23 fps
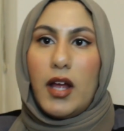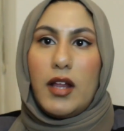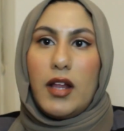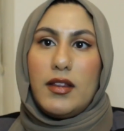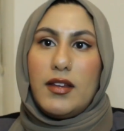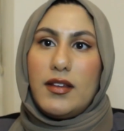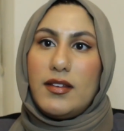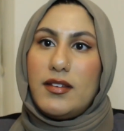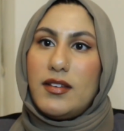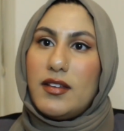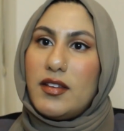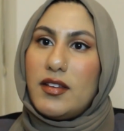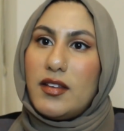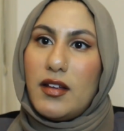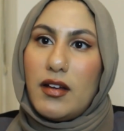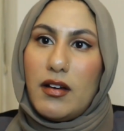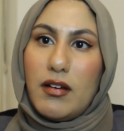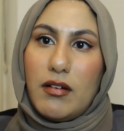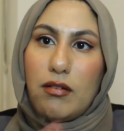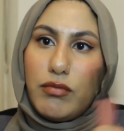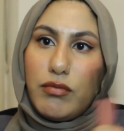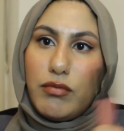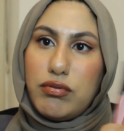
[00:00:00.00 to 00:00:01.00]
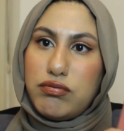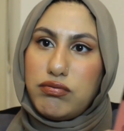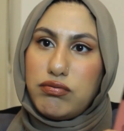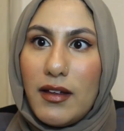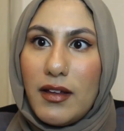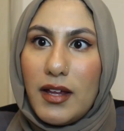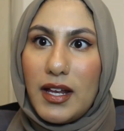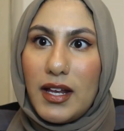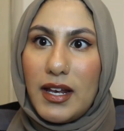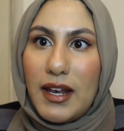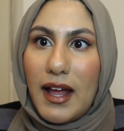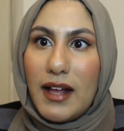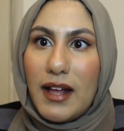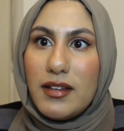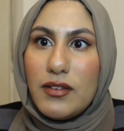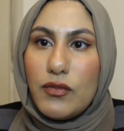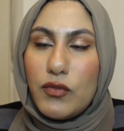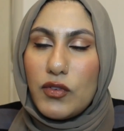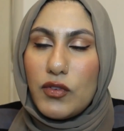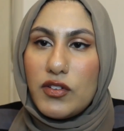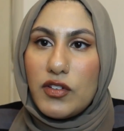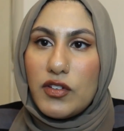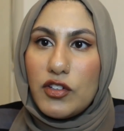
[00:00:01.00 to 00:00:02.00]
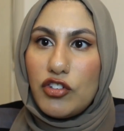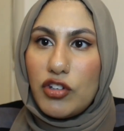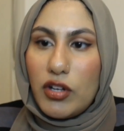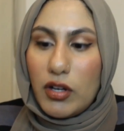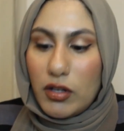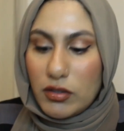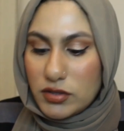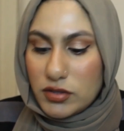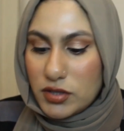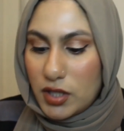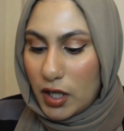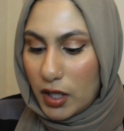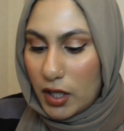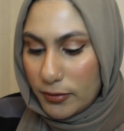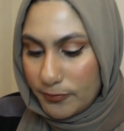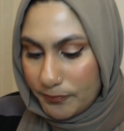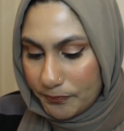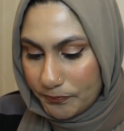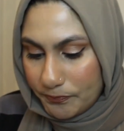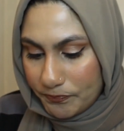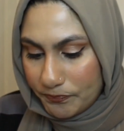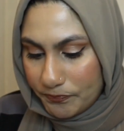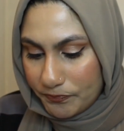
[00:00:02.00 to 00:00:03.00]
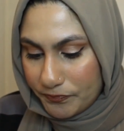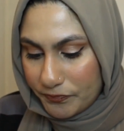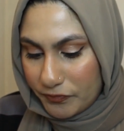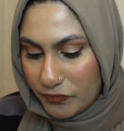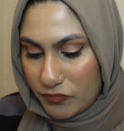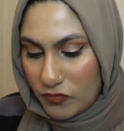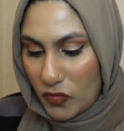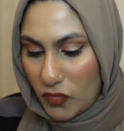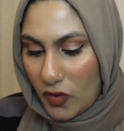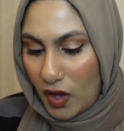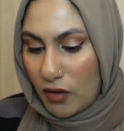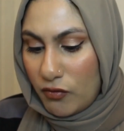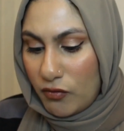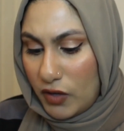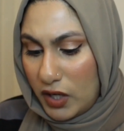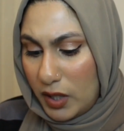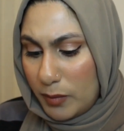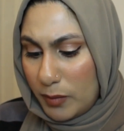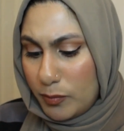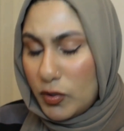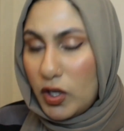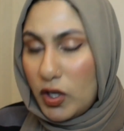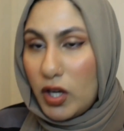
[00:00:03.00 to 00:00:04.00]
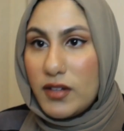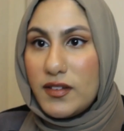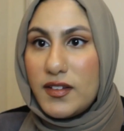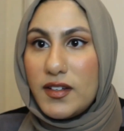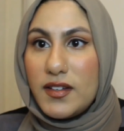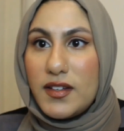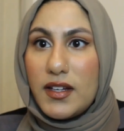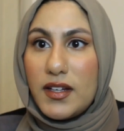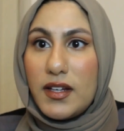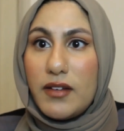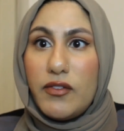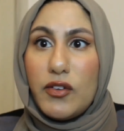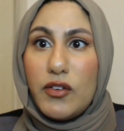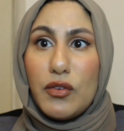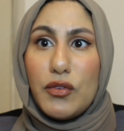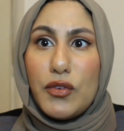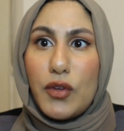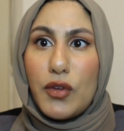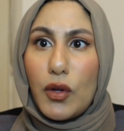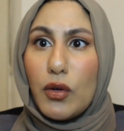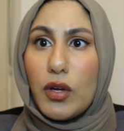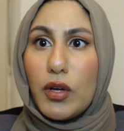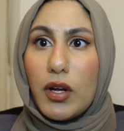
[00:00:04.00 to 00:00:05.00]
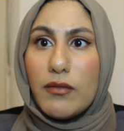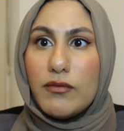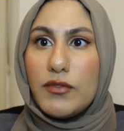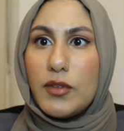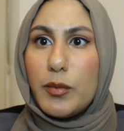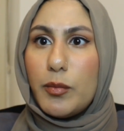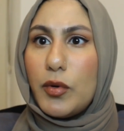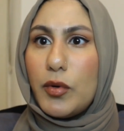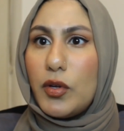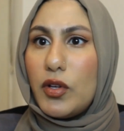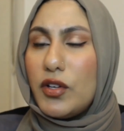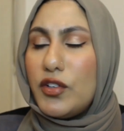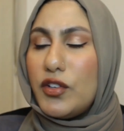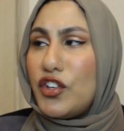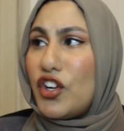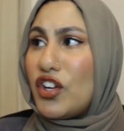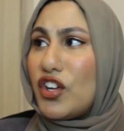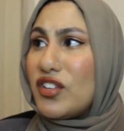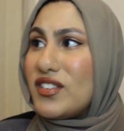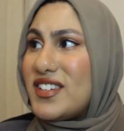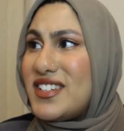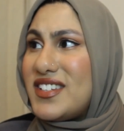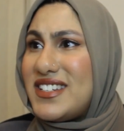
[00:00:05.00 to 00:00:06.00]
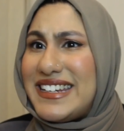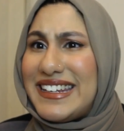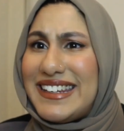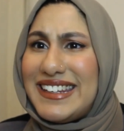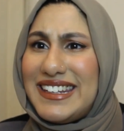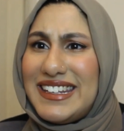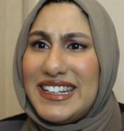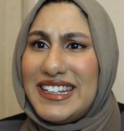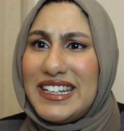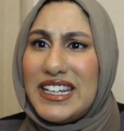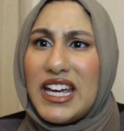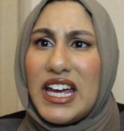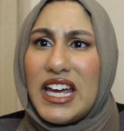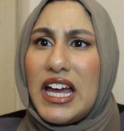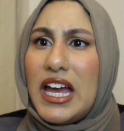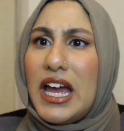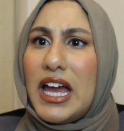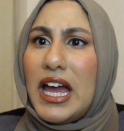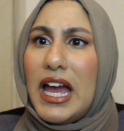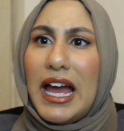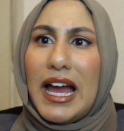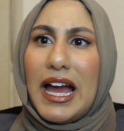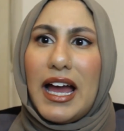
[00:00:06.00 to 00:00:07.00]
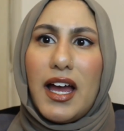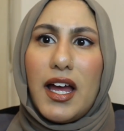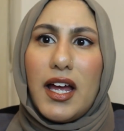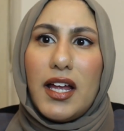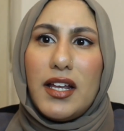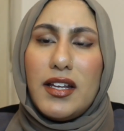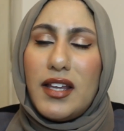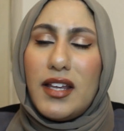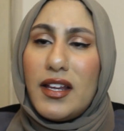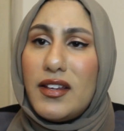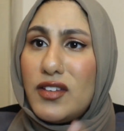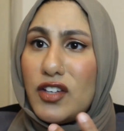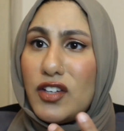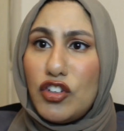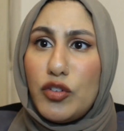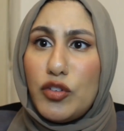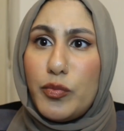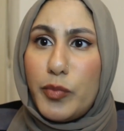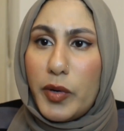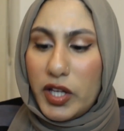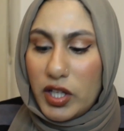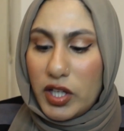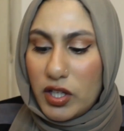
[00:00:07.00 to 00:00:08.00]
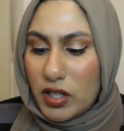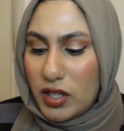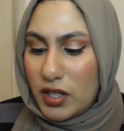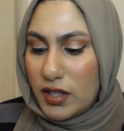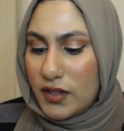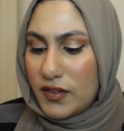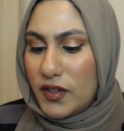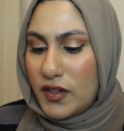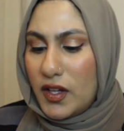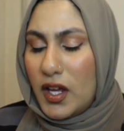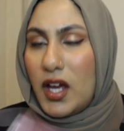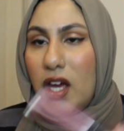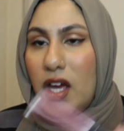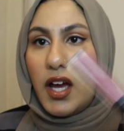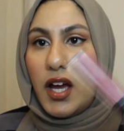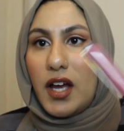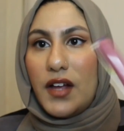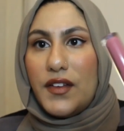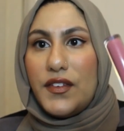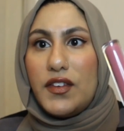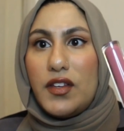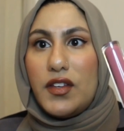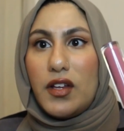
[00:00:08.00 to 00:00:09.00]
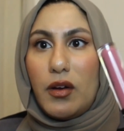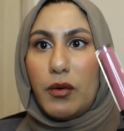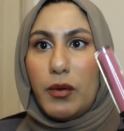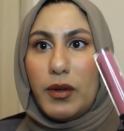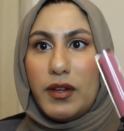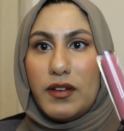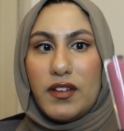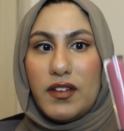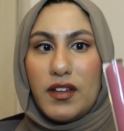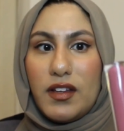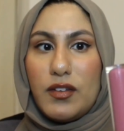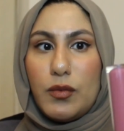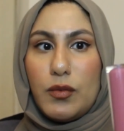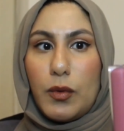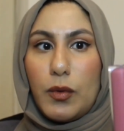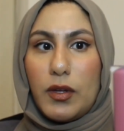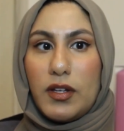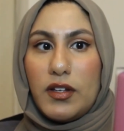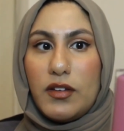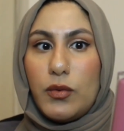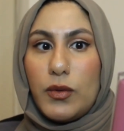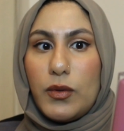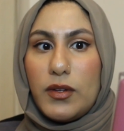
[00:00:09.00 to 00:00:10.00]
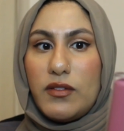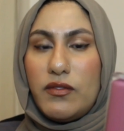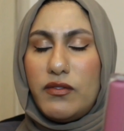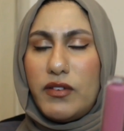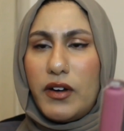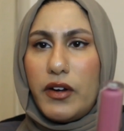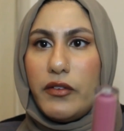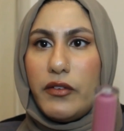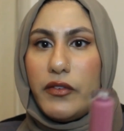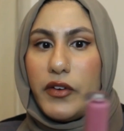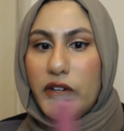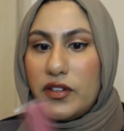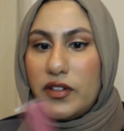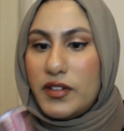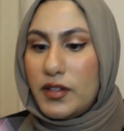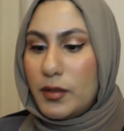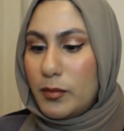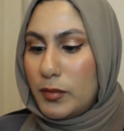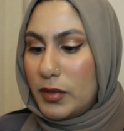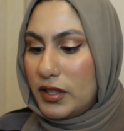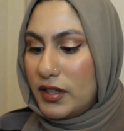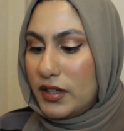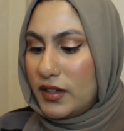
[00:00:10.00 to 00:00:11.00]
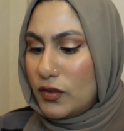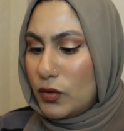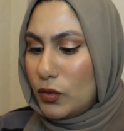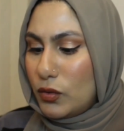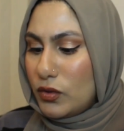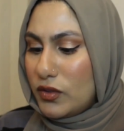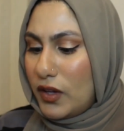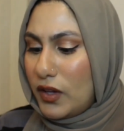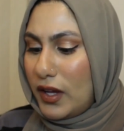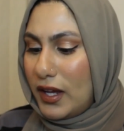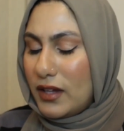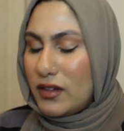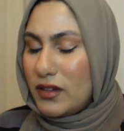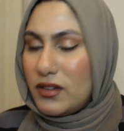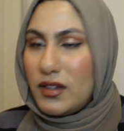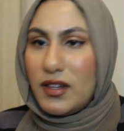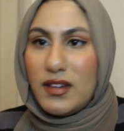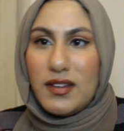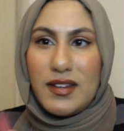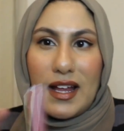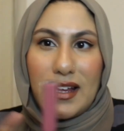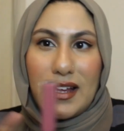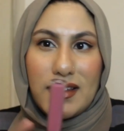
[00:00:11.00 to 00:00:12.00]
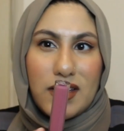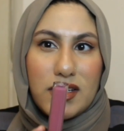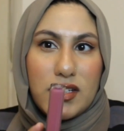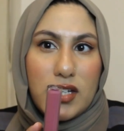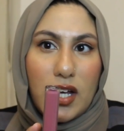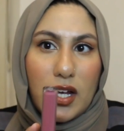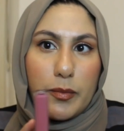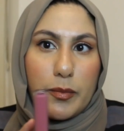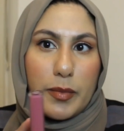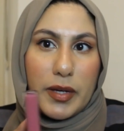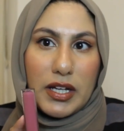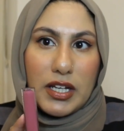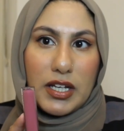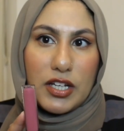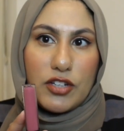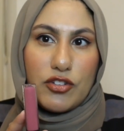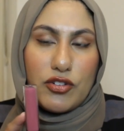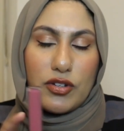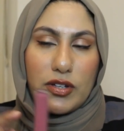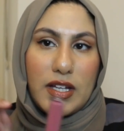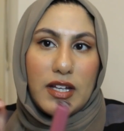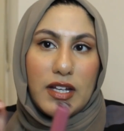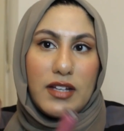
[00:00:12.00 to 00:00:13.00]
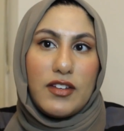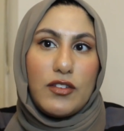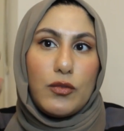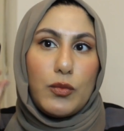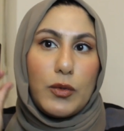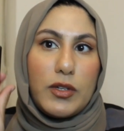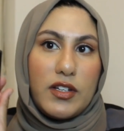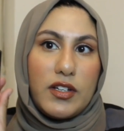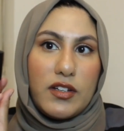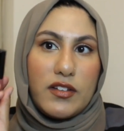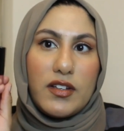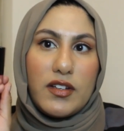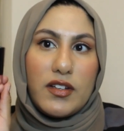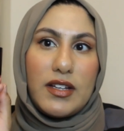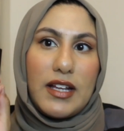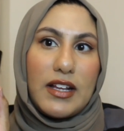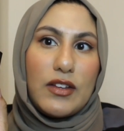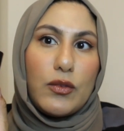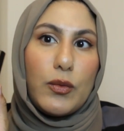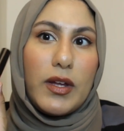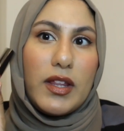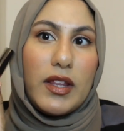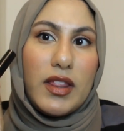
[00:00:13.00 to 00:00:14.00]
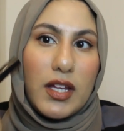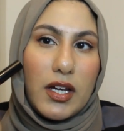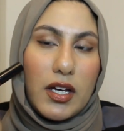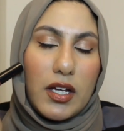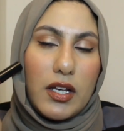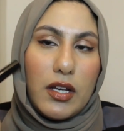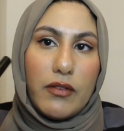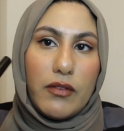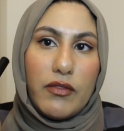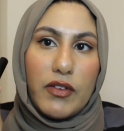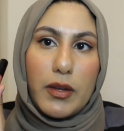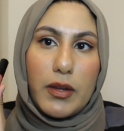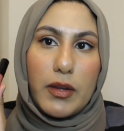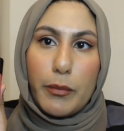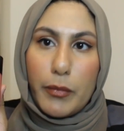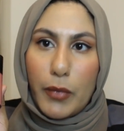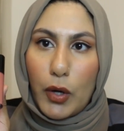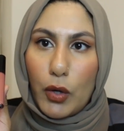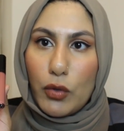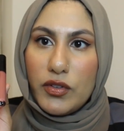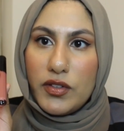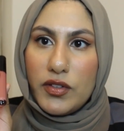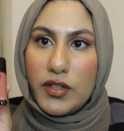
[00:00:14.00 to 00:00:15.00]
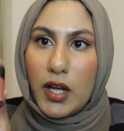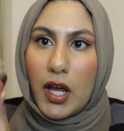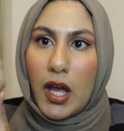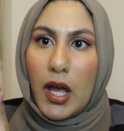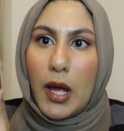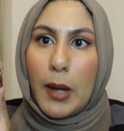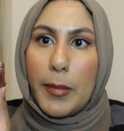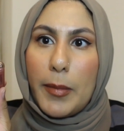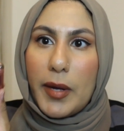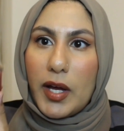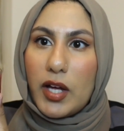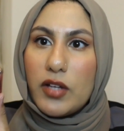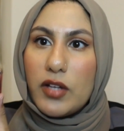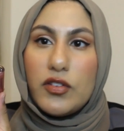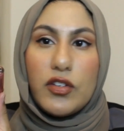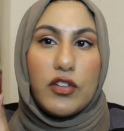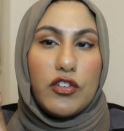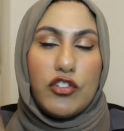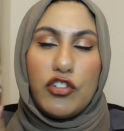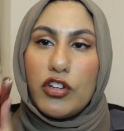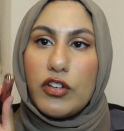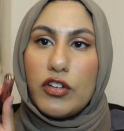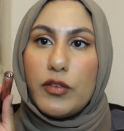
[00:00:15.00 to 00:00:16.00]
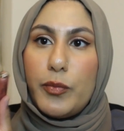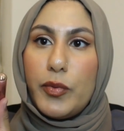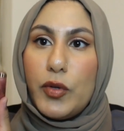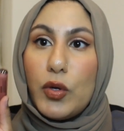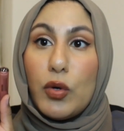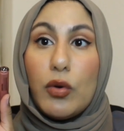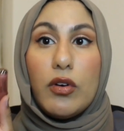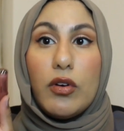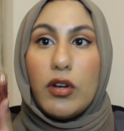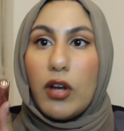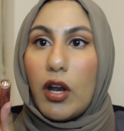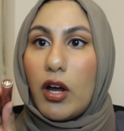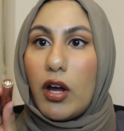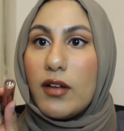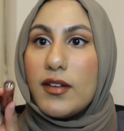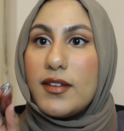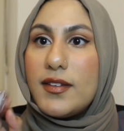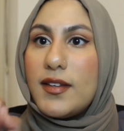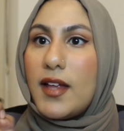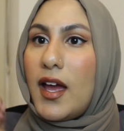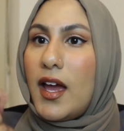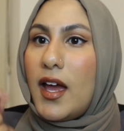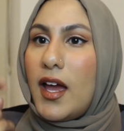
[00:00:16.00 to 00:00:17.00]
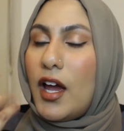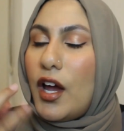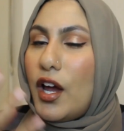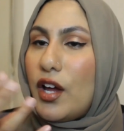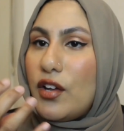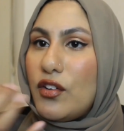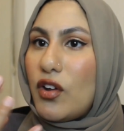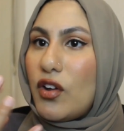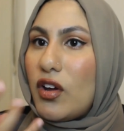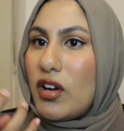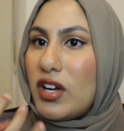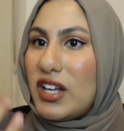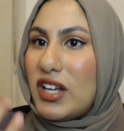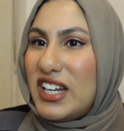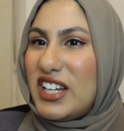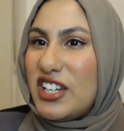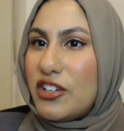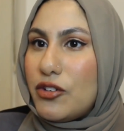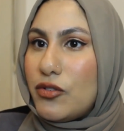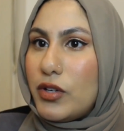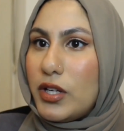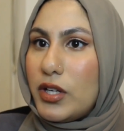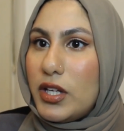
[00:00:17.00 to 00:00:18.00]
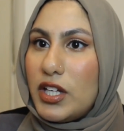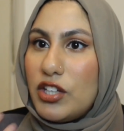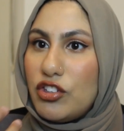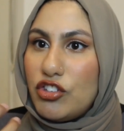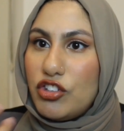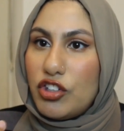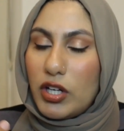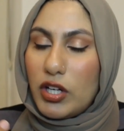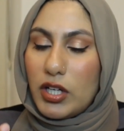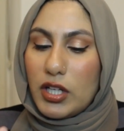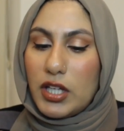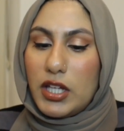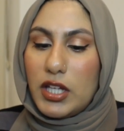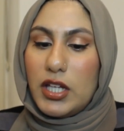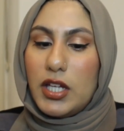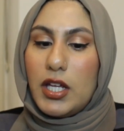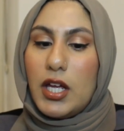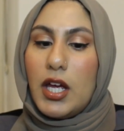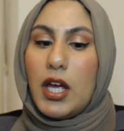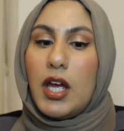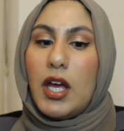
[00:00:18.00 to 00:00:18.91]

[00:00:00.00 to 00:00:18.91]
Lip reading: It lasts for such a long time for lip glosses, and they feel so comfortable and not sticky, and they're such pretty colours. And so is this one. This one's very, very similar. This has a tiny bit of glitter in there. This one doesn't. That's why I think I love it the most, because it's just pure gloss and not glittery and chunky.